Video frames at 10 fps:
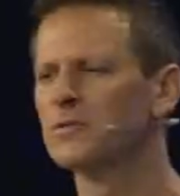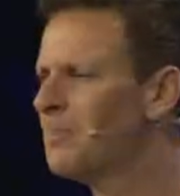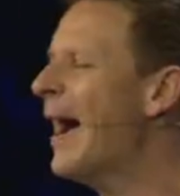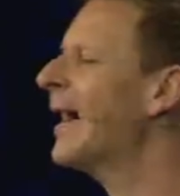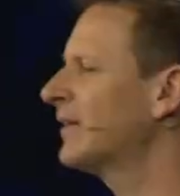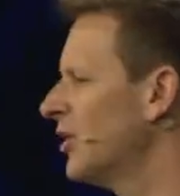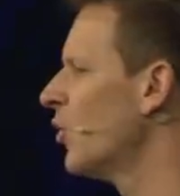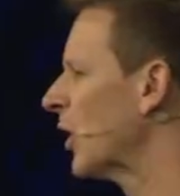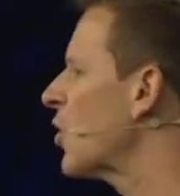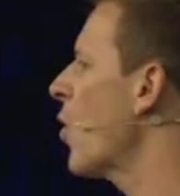backed into
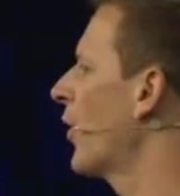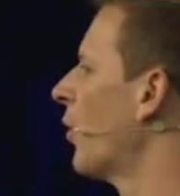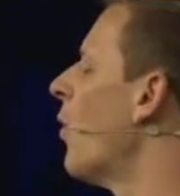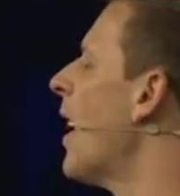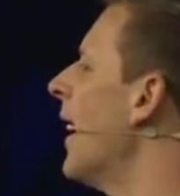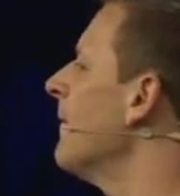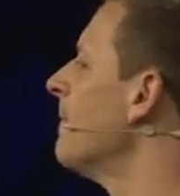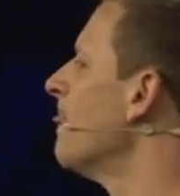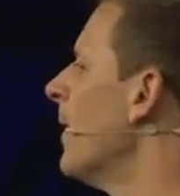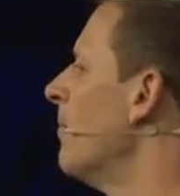a corner. Why?
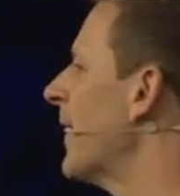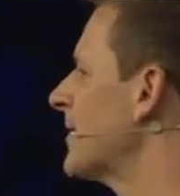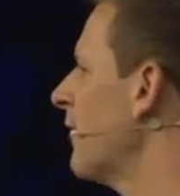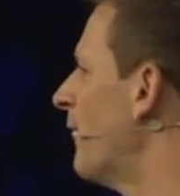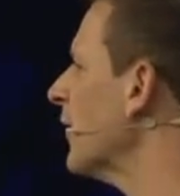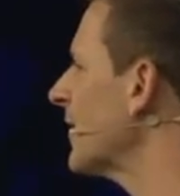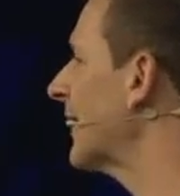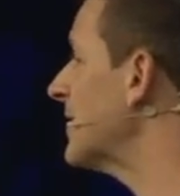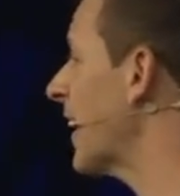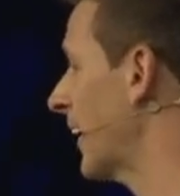Because he feels like
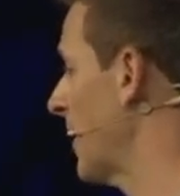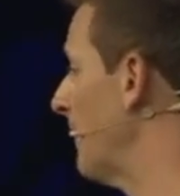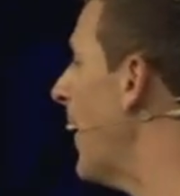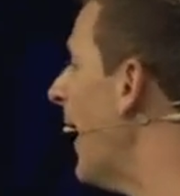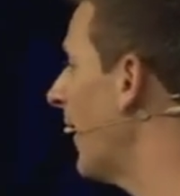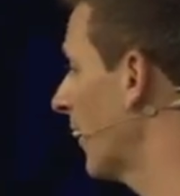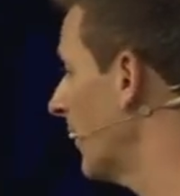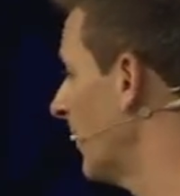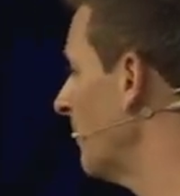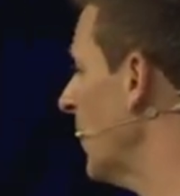he's got to
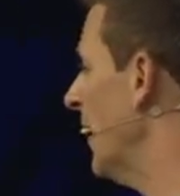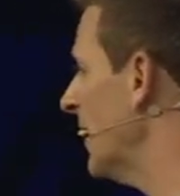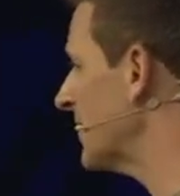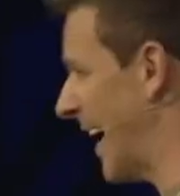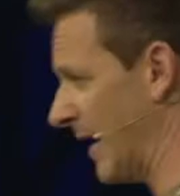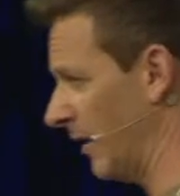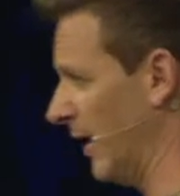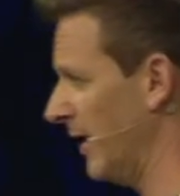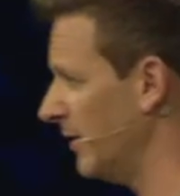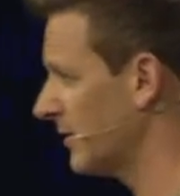compare his
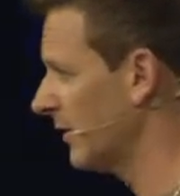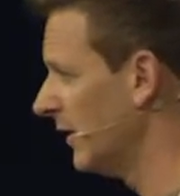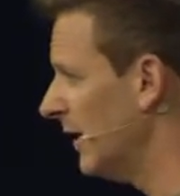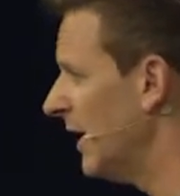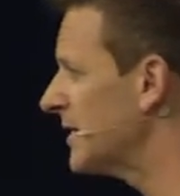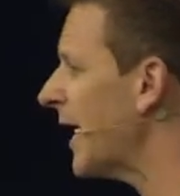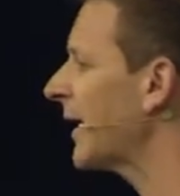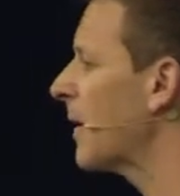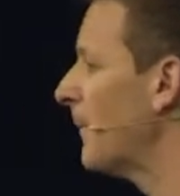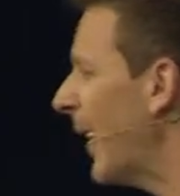accolades. He's got to
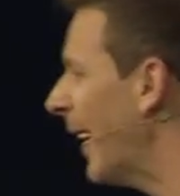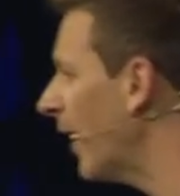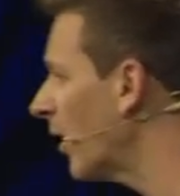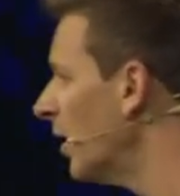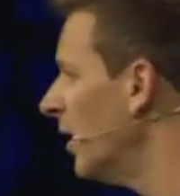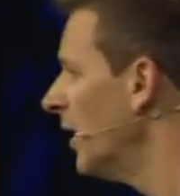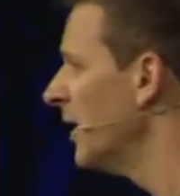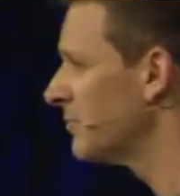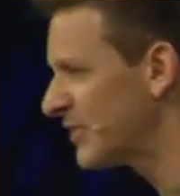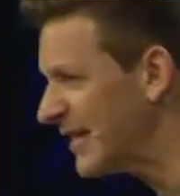compare
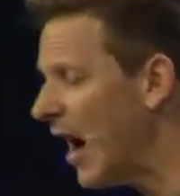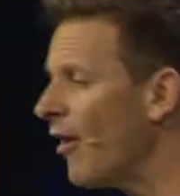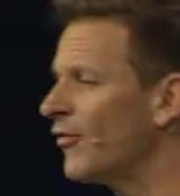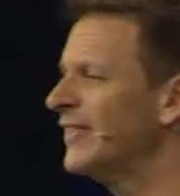himself with